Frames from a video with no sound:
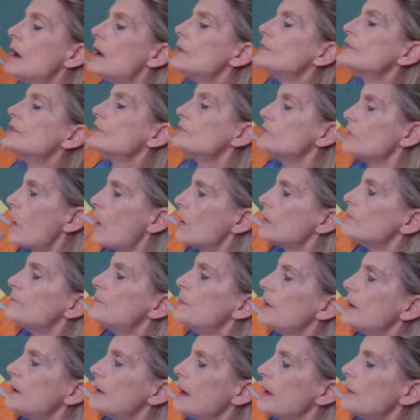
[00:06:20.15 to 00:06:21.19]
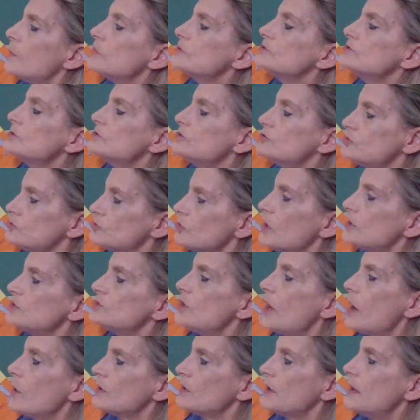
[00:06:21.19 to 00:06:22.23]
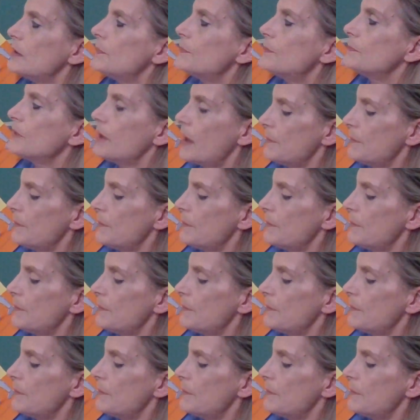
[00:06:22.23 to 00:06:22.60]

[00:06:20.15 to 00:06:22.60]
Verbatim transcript: The thought of being able to stretch out keep,